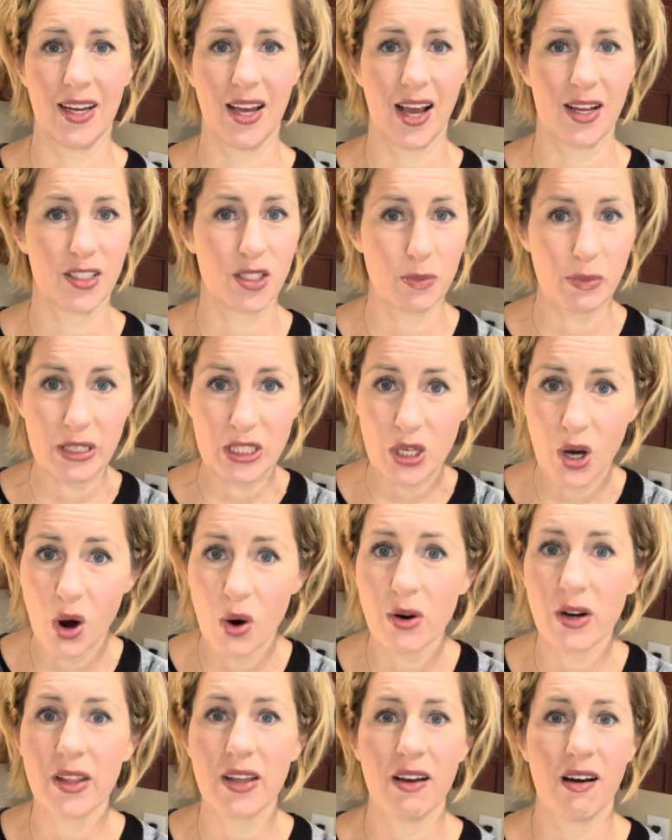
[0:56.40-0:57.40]
to be
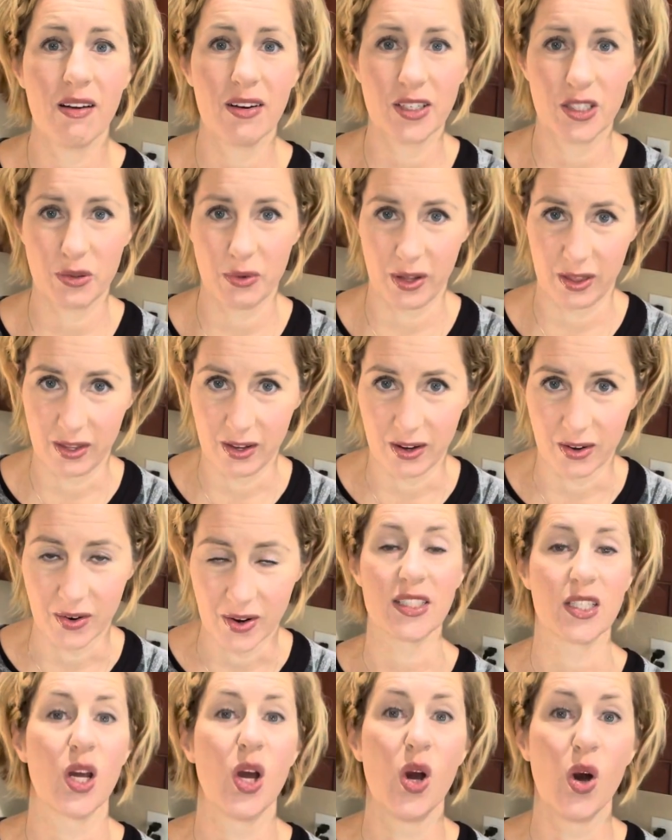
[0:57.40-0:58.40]
totally honest with you.
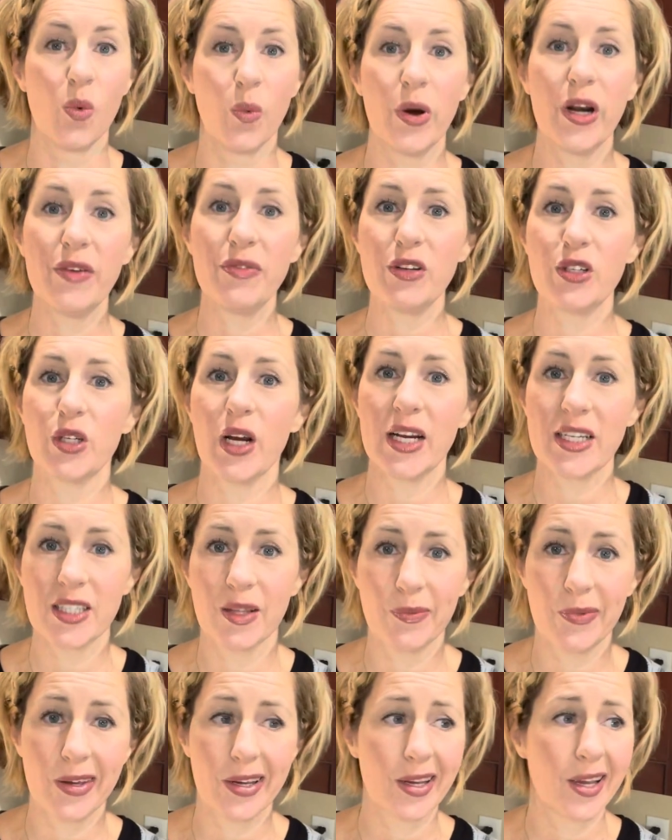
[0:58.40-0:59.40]
What if you try
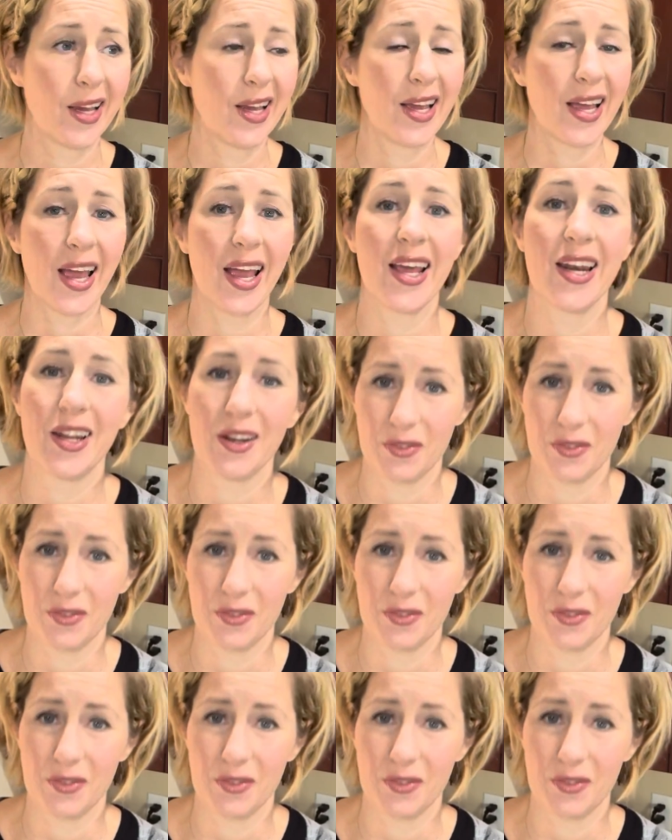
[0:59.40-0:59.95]
something and it